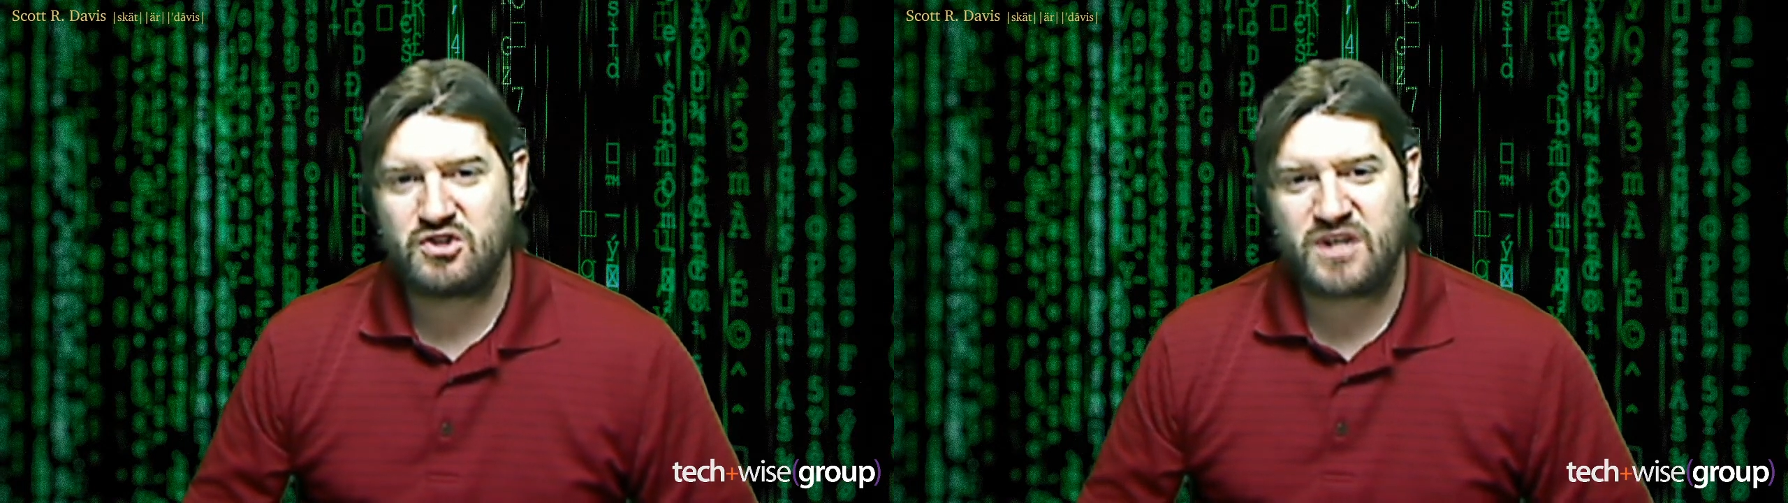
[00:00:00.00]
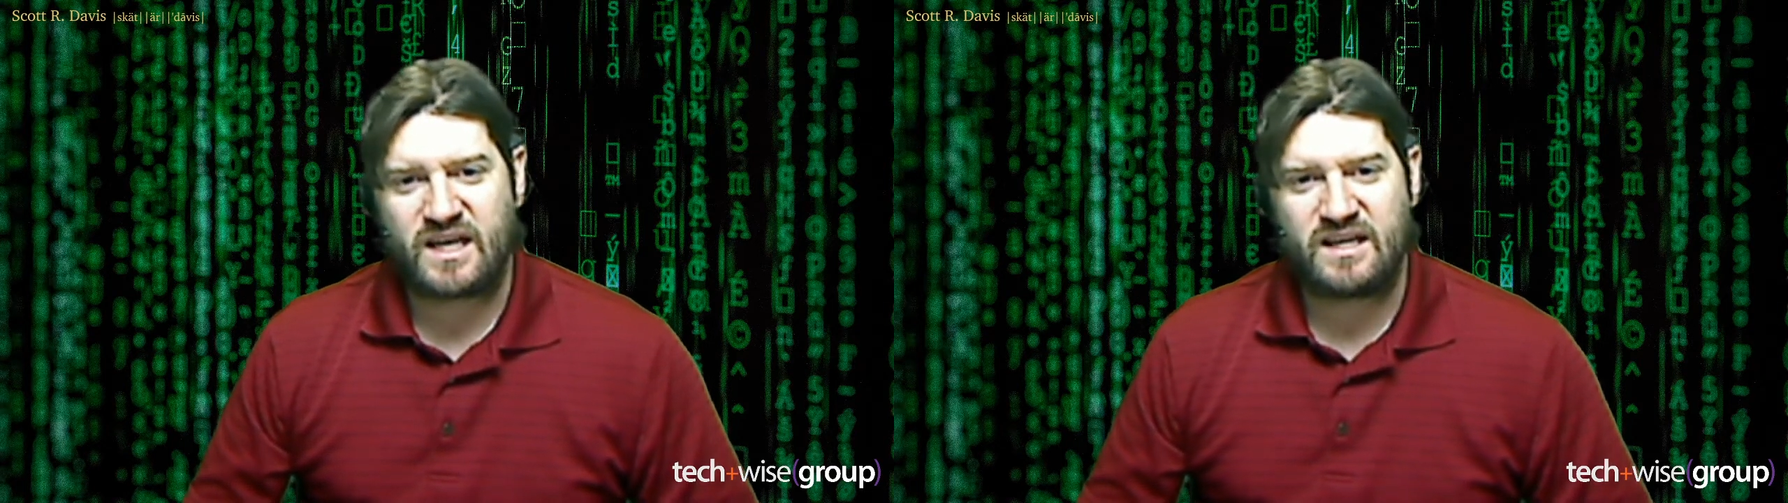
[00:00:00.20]

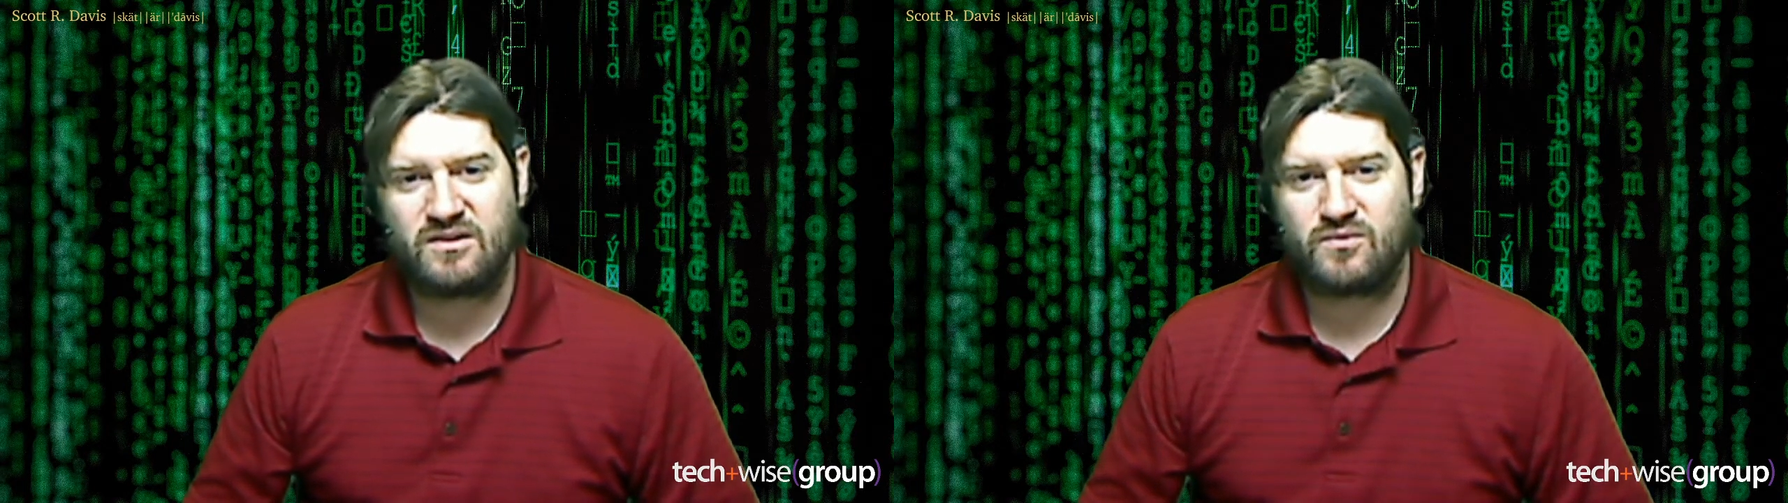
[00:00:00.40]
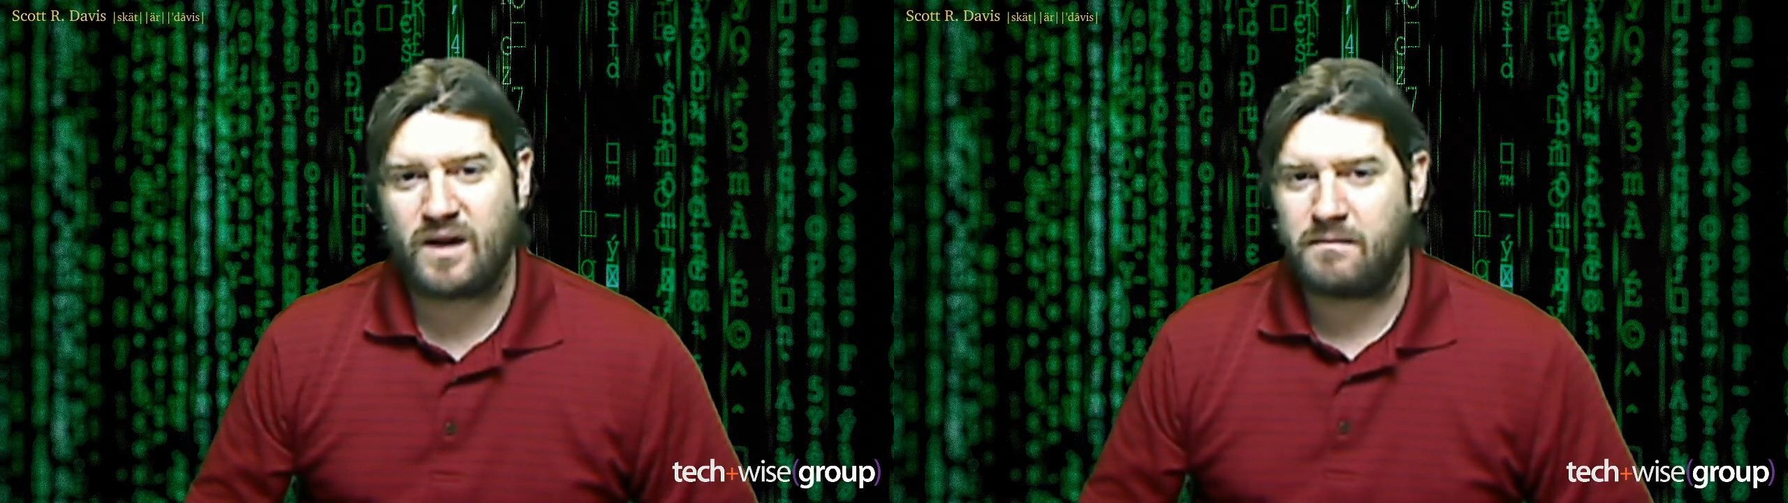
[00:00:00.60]
checking
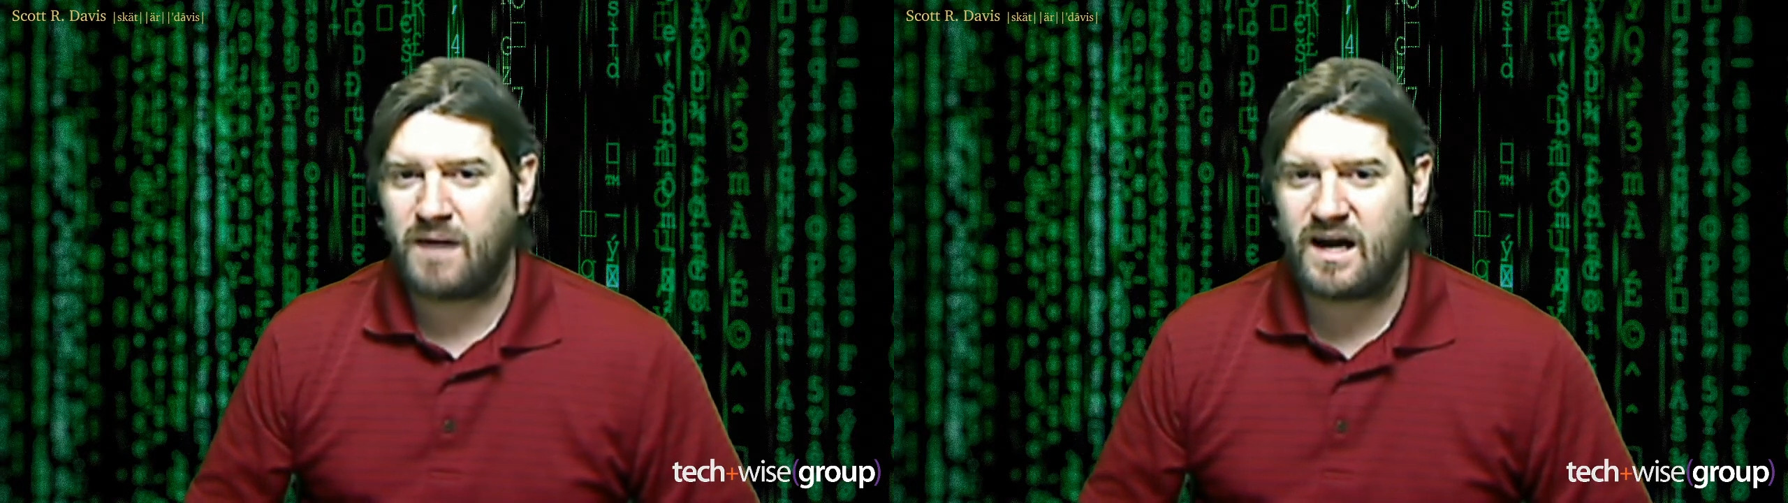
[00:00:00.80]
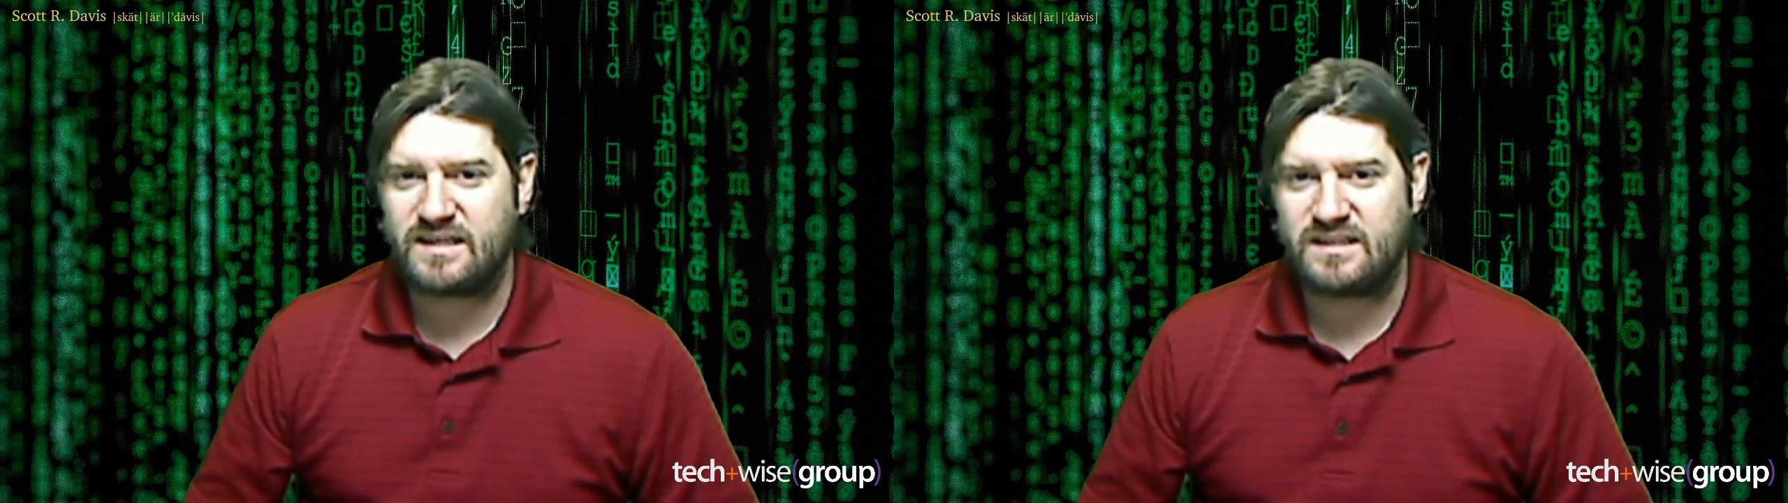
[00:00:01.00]
the right
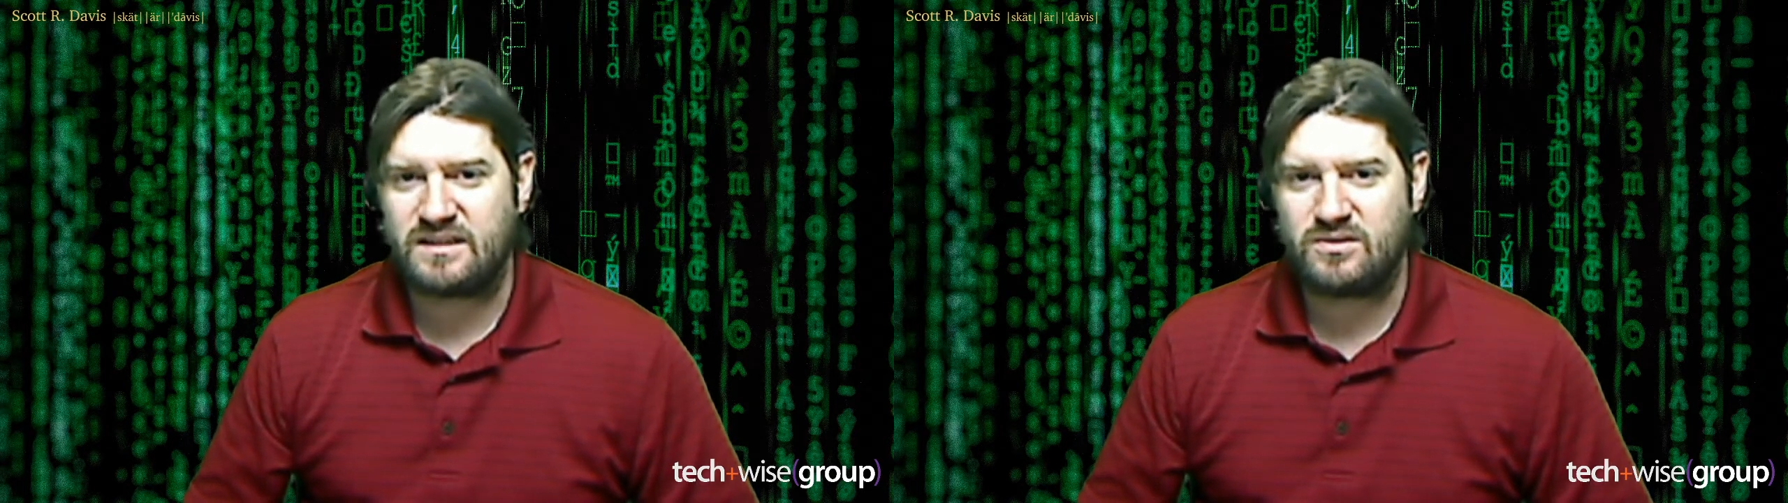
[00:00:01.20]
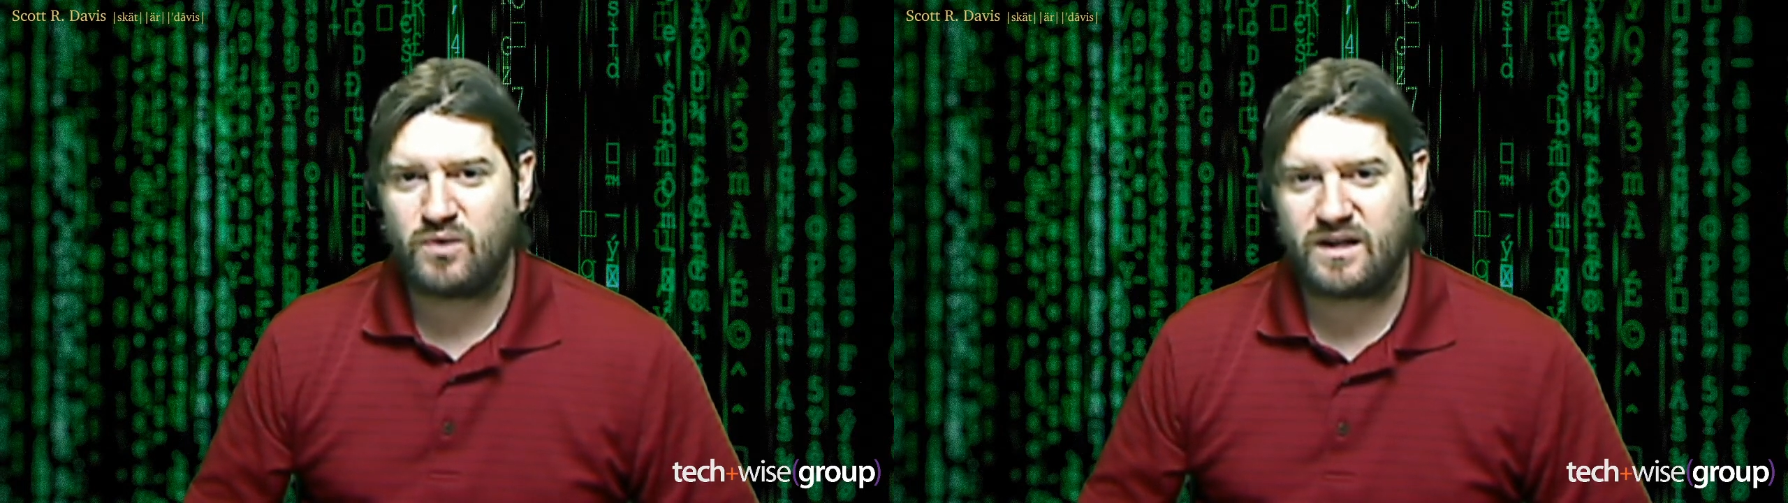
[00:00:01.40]

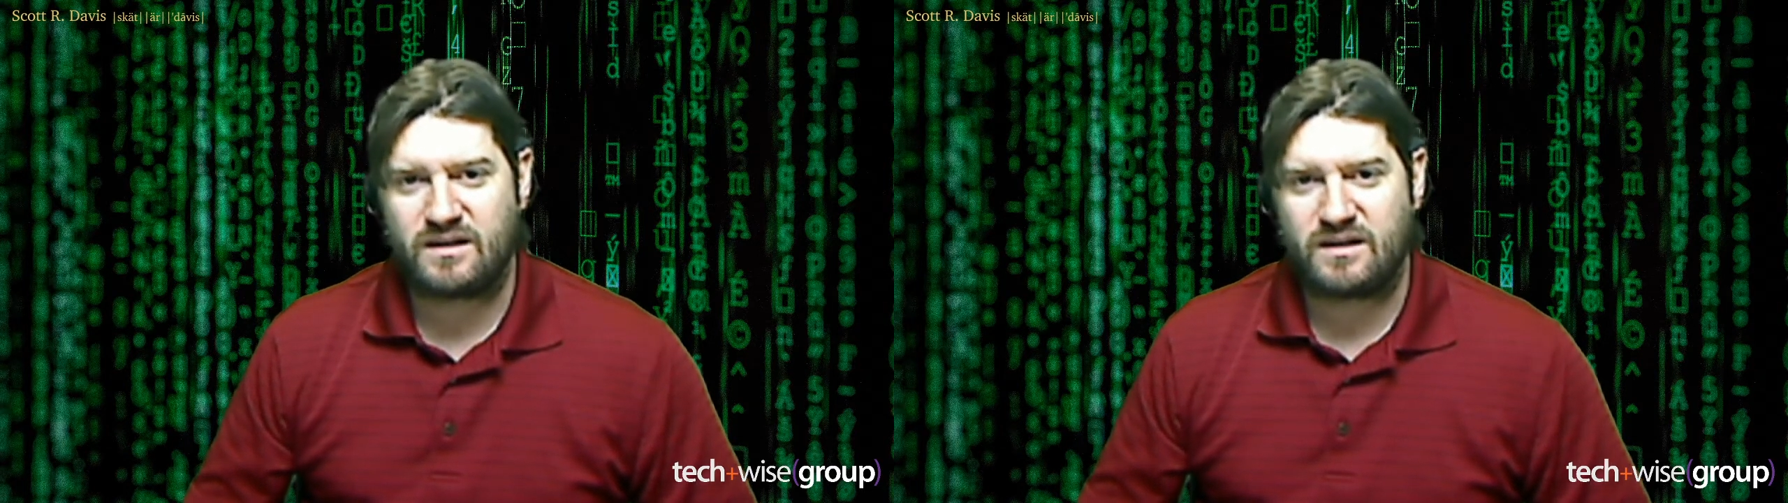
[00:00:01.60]
boxes when it